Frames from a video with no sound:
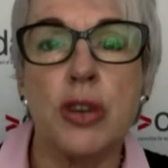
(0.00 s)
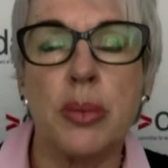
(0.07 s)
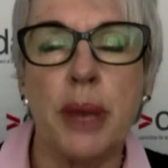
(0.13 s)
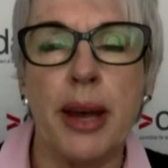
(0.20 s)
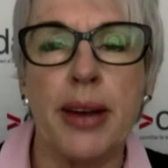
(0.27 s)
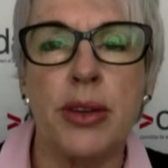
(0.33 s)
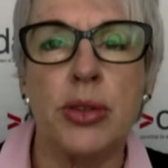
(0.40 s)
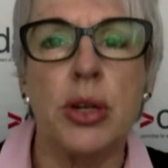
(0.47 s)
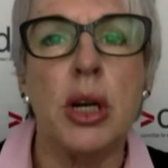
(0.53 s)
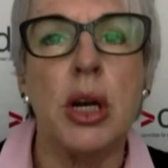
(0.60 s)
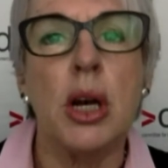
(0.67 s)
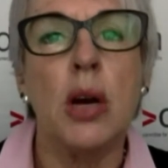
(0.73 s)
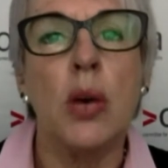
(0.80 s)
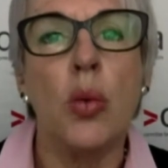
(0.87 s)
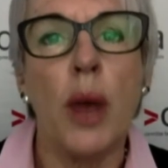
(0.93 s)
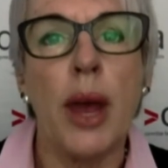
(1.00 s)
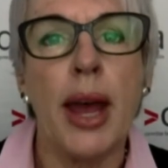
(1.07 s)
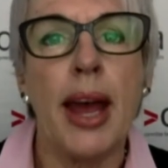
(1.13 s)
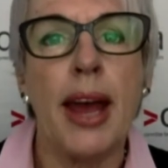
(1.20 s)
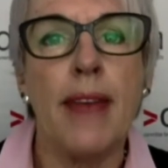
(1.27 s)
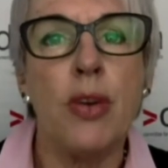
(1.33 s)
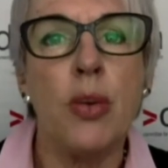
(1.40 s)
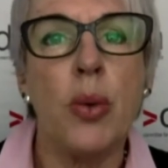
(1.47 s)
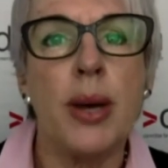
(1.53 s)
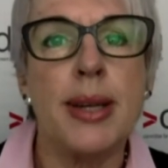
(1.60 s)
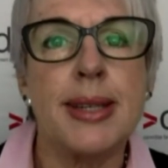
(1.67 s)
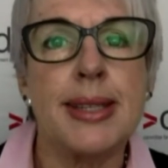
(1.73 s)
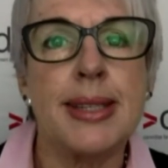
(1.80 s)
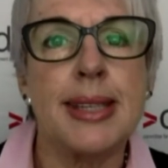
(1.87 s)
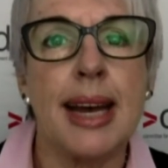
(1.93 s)
panel, where everyone
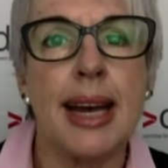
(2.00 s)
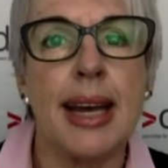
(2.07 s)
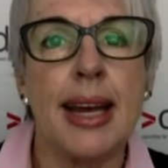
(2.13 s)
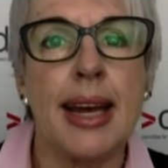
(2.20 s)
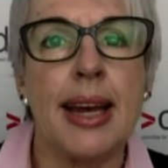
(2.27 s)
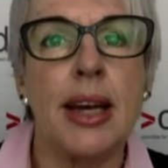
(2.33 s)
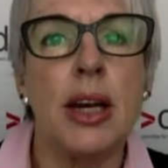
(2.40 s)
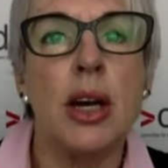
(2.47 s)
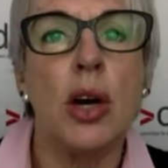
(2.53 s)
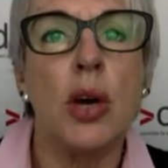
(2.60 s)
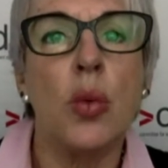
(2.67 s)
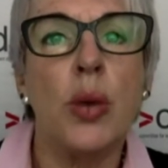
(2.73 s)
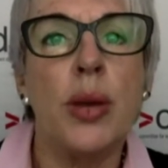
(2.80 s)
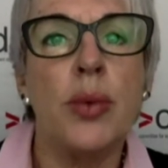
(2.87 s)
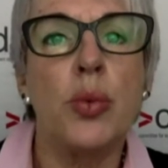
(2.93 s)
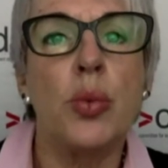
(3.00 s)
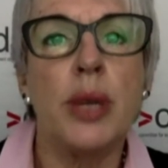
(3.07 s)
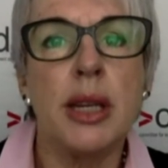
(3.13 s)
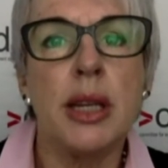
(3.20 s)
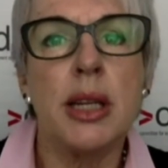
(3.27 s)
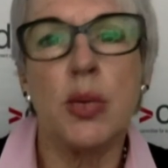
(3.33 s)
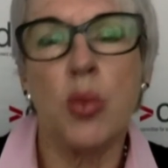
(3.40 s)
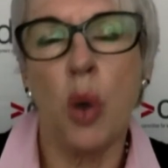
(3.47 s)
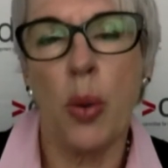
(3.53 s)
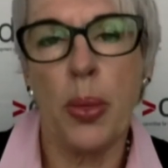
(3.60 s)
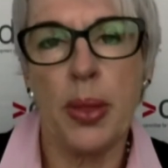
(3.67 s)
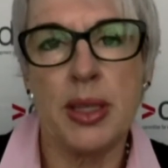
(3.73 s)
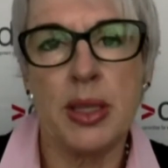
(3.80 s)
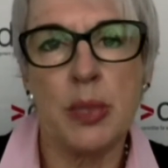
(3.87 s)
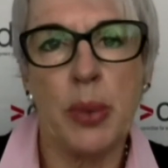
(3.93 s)
is saying we really want
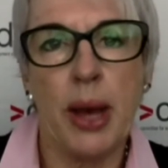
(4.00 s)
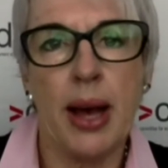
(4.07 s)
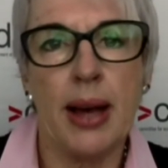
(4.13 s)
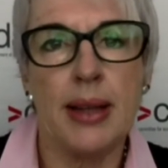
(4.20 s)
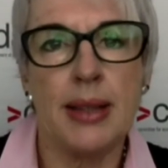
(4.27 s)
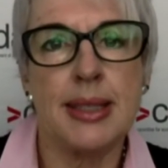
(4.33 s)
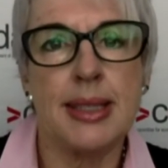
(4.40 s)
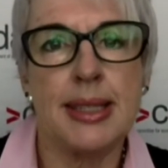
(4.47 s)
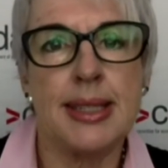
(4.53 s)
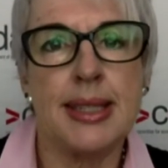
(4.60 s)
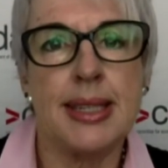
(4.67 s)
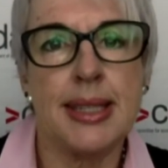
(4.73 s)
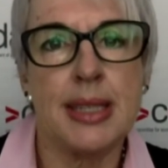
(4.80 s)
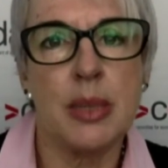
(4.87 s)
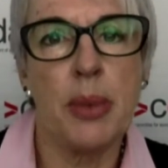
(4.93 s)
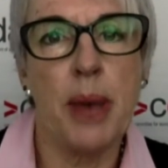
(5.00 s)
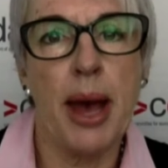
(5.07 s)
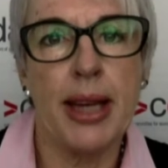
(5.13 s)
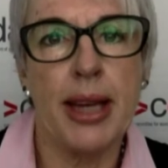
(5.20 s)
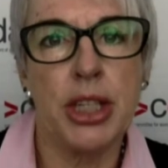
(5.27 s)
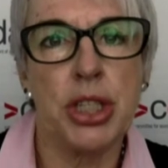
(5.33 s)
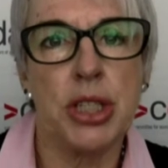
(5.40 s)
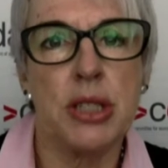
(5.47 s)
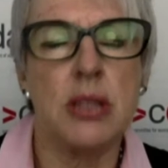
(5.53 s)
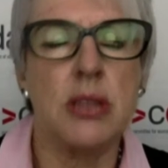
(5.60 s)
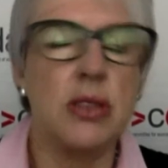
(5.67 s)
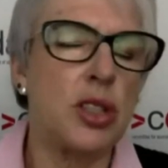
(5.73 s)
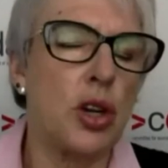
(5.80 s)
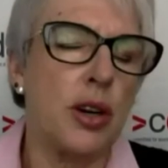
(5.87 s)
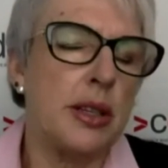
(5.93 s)
this
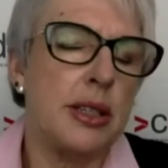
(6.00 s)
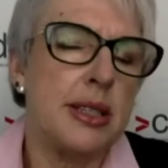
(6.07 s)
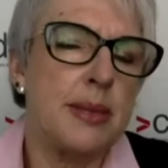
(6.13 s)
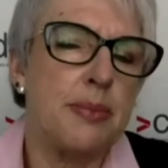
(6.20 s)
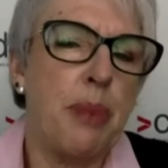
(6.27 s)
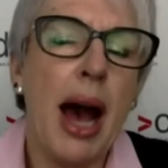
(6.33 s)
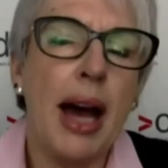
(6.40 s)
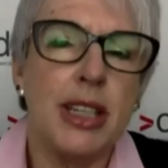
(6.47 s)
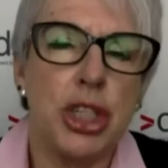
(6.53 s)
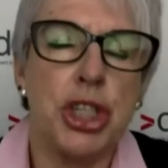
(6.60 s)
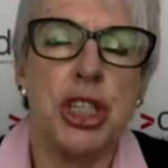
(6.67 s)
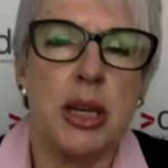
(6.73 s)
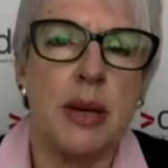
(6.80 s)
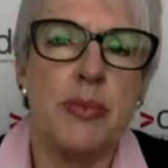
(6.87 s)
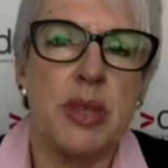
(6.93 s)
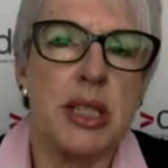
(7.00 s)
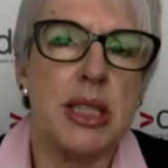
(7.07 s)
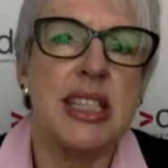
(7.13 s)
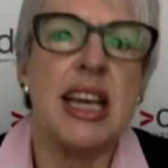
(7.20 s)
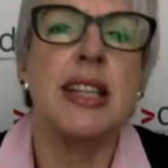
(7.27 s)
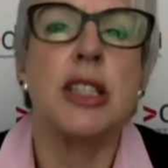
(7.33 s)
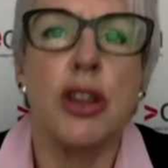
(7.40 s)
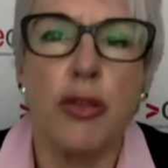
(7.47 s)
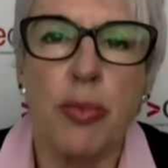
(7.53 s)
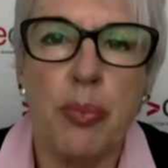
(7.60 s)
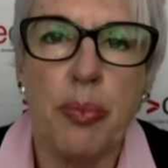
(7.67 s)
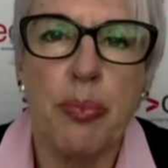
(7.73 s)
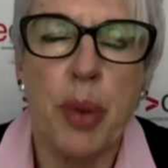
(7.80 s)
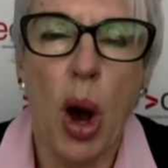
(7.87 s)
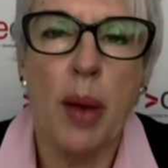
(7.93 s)
this partnership, this sense of
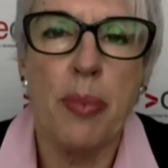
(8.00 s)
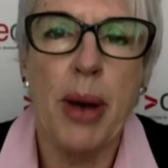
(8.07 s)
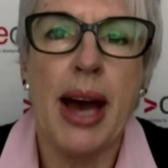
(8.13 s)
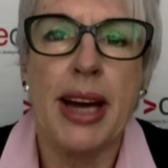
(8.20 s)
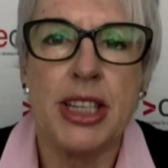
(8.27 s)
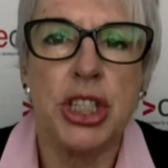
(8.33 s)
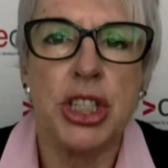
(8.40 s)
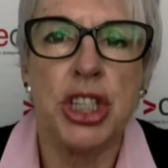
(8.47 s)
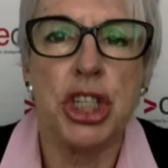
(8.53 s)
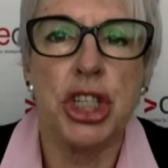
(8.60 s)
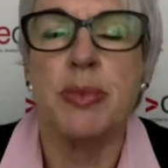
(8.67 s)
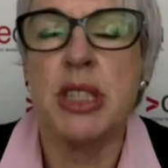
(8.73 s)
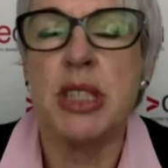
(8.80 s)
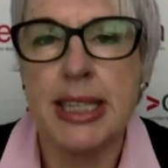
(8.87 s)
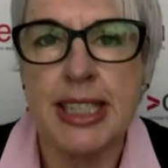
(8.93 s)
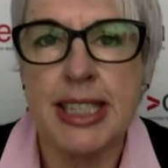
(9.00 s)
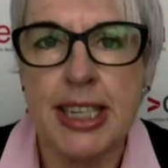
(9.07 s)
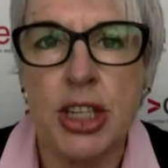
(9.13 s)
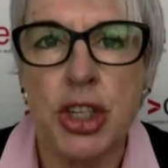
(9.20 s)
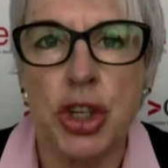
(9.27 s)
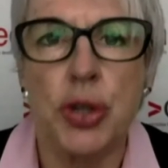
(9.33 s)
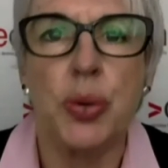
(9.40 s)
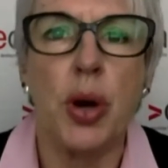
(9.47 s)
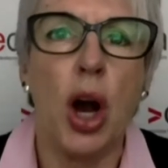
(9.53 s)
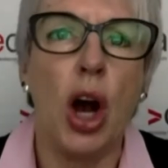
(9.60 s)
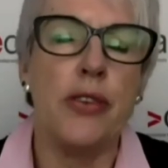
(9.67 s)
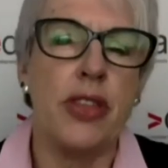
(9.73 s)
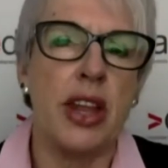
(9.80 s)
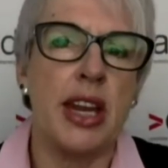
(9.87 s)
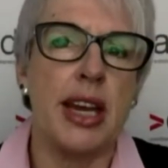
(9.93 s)
bipartisanship to continue
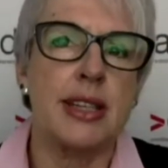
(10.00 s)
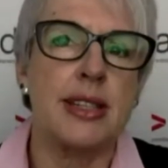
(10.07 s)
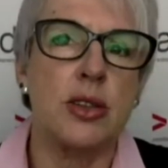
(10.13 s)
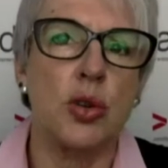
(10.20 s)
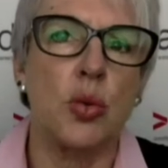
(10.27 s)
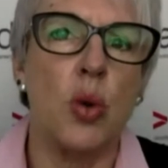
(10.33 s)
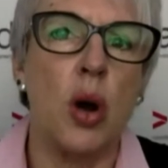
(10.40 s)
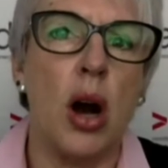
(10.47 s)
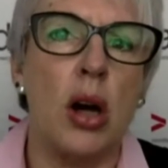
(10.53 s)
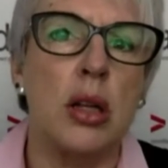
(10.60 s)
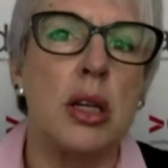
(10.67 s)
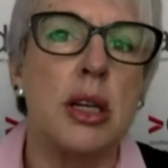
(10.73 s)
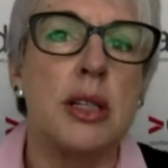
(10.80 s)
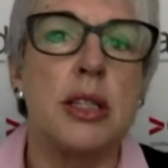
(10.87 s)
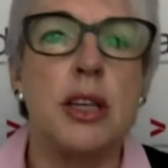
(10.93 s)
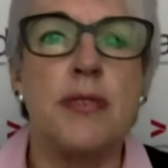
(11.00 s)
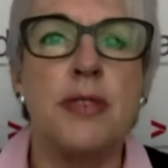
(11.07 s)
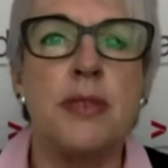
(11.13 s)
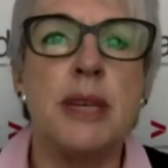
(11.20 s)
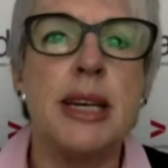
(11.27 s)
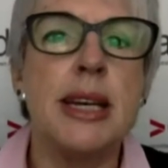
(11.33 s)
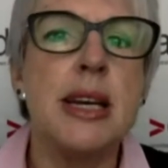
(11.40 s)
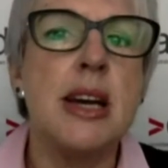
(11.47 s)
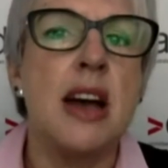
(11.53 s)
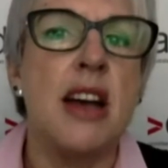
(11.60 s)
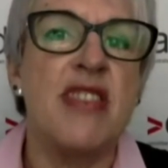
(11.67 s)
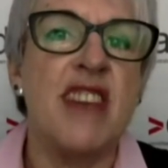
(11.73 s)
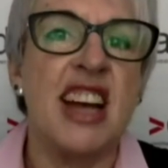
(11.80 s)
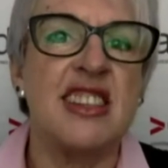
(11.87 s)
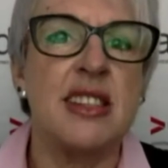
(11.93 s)
over the next little while. So for me,
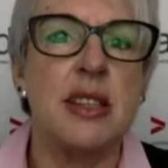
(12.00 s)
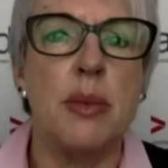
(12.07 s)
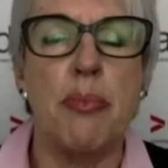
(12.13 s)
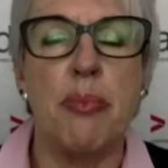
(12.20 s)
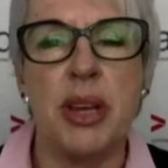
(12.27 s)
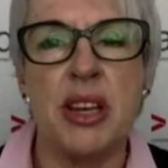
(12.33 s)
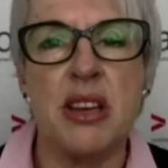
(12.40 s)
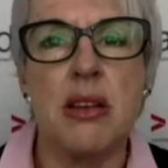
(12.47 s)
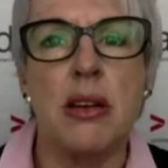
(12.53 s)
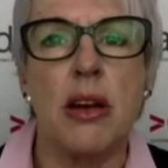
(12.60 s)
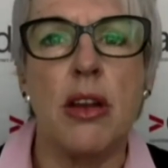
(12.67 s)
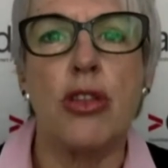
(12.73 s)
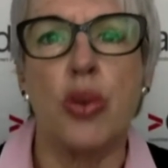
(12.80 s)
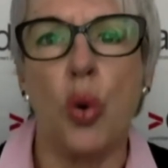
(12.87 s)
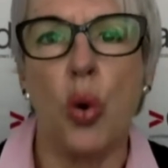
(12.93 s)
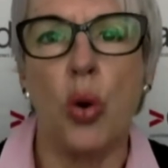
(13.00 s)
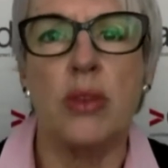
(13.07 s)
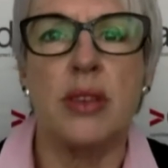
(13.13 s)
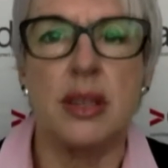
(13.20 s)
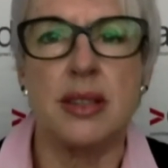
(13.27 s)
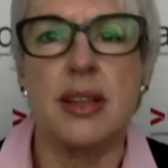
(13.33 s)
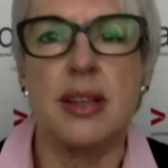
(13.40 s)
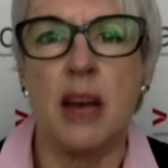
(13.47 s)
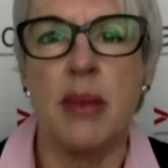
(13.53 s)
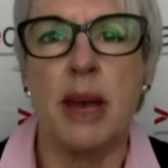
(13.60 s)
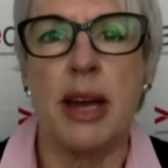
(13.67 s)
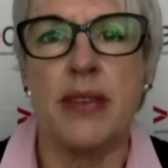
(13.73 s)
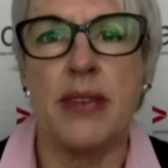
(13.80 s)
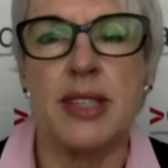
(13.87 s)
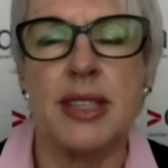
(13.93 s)
that's the big thought that's come out
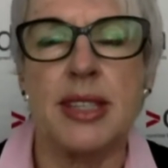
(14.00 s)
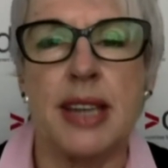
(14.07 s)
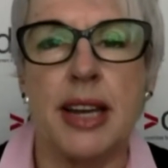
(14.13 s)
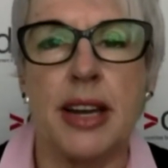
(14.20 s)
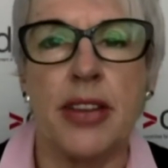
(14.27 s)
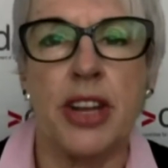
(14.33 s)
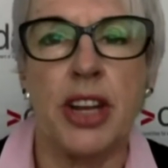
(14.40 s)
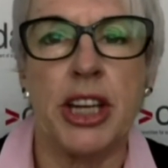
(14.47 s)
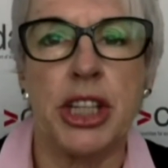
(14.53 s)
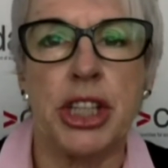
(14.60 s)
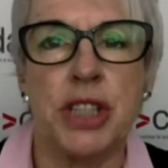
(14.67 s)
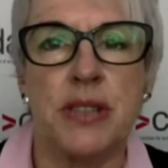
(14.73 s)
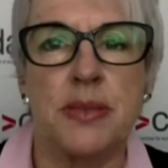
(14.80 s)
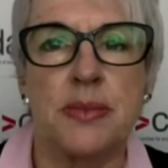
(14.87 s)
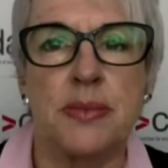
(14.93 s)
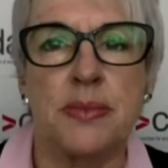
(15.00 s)
of this State of the Nation.